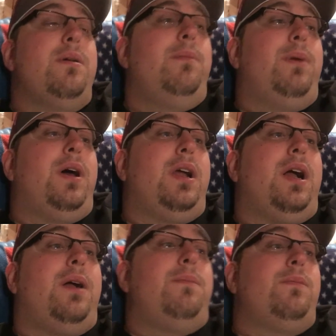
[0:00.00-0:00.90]
But
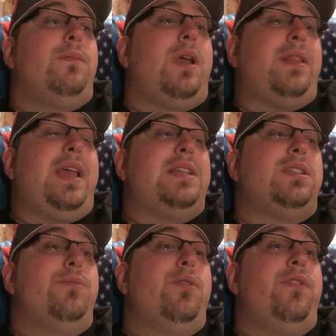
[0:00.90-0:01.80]
um, at the end
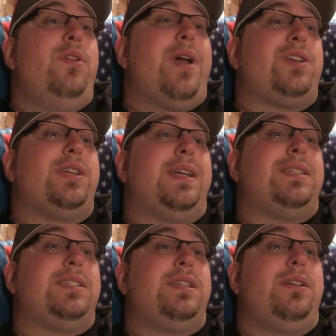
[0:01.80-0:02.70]
of the movie, you actually get
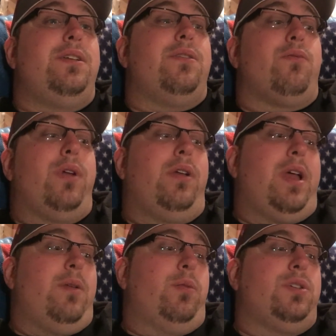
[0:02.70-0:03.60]
to see the real
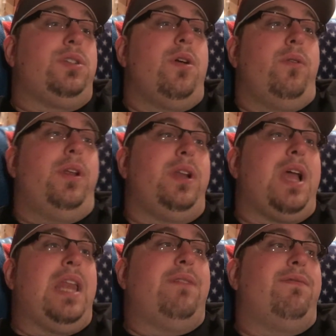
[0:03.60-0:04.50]
Edward Snowden
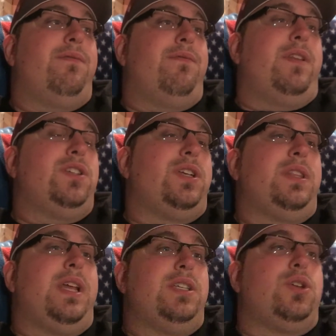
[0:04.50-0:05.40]
kind of finishing
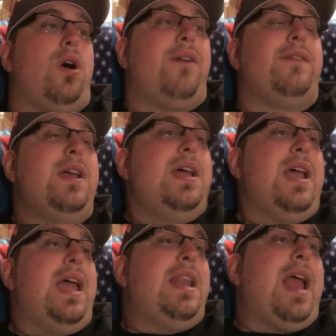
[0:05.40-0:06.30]
things off.
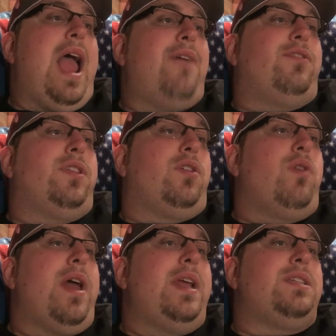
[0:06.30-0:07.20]
And after the
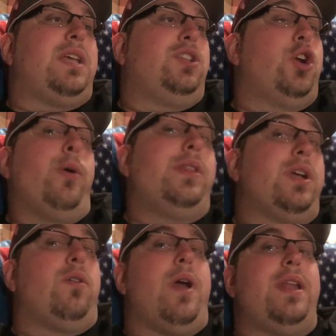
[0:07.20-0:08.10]
credits, like during the
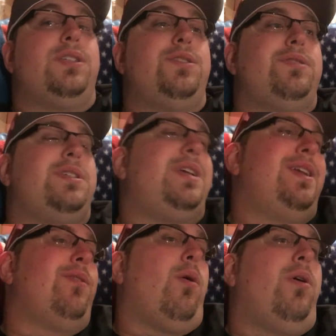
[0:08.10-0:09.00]
credits, you
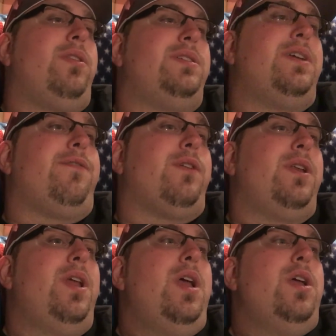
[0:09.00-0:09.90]
see all the
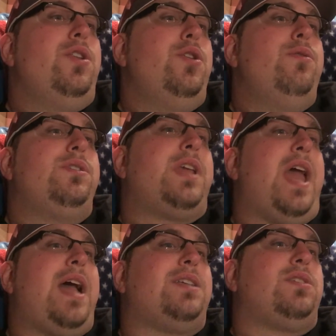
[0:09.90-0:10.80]
different
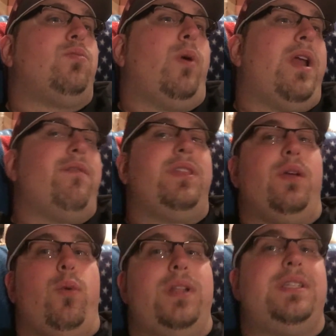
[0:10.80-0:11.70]
newscasts when
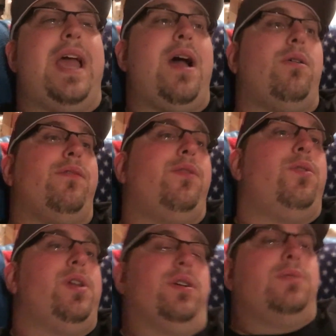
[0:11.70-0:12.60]
everything went down a few
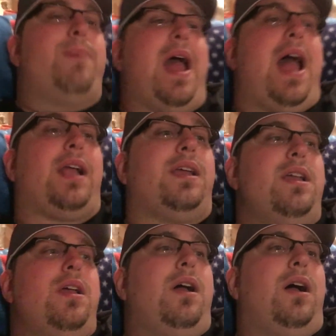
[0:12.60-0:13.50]
years back.
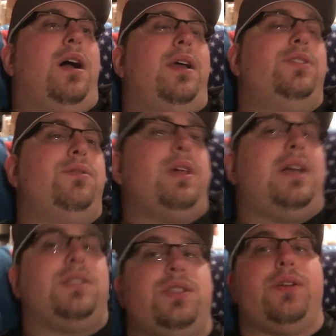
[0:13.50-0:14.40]
Uh, in
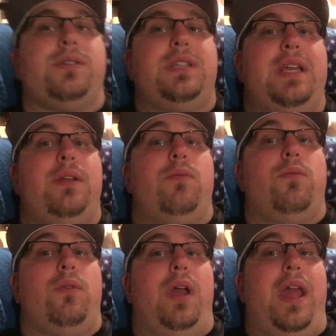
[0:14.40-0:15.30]
2013,
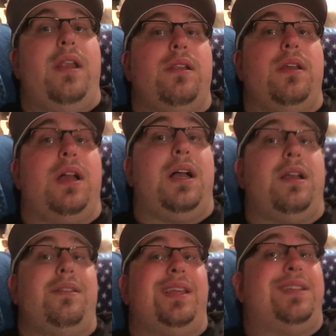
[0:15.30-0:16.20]
and
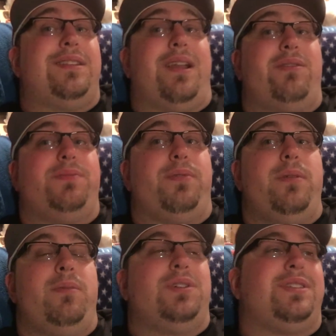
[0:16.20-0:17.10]
uh, it, that was pretty
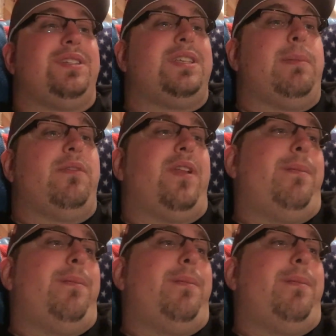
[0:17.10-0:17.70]
much the sum of it.